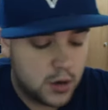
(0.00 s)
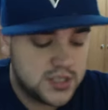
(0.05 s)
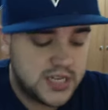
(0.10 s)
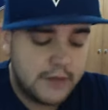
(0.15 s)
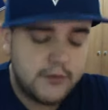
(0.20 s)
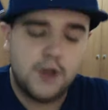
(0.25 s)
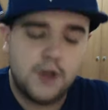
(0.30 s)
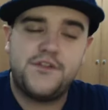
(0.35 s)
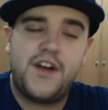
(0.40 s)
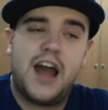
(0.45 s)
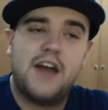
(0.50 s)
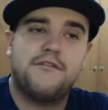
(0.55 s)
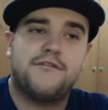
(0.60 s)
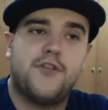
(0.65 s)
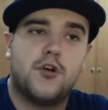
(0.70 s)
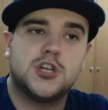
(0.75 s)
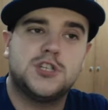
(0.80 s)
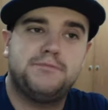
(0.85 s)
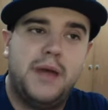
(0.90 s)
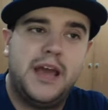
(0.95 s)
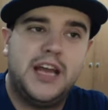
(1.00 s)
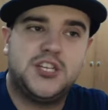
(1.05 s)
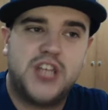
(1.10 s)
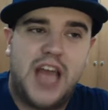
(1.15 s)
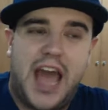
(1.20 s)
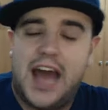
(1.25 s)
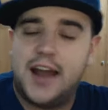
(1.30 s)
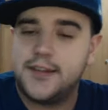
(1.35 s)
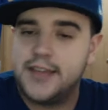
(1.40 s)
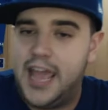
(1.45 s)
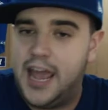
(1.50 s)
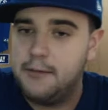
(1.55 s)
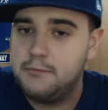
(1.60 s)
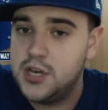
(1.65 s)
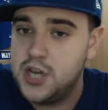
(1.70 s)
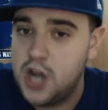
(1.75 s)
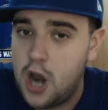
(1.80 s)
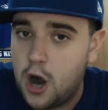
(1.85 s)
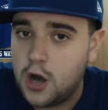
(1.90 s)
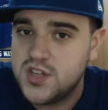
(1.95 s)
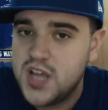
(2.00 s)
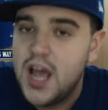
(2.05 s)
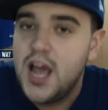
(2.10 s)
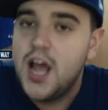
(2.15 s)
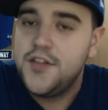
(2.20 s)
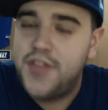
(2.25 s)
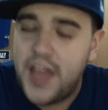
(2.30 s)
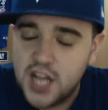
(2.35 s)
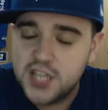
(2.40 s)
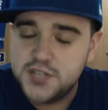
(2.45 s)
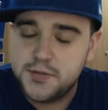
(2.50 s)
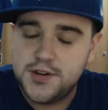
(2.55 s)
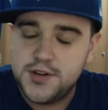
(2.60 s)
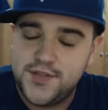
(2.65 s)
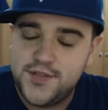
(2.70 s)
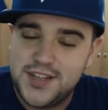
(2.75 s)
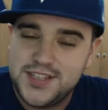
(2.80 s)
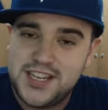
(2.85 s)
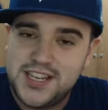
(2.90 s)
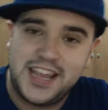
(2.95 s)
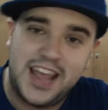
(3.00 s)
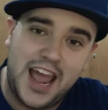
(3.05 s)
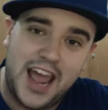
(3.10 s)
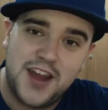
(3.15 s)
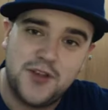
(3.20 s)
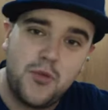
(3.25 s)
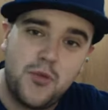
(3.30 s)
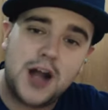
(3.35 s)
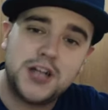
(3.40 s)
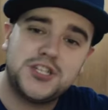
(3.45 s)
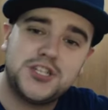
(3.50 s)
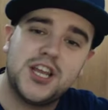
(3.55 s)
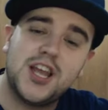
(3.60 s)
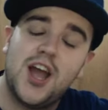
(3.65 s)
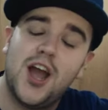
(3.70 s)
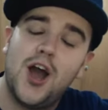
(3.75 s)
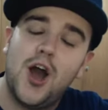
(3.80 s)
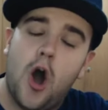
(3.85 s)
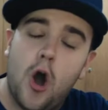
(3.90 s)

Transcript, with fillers: 7:05 first pitch at Camden Yards. Thank you so much for listening and watching.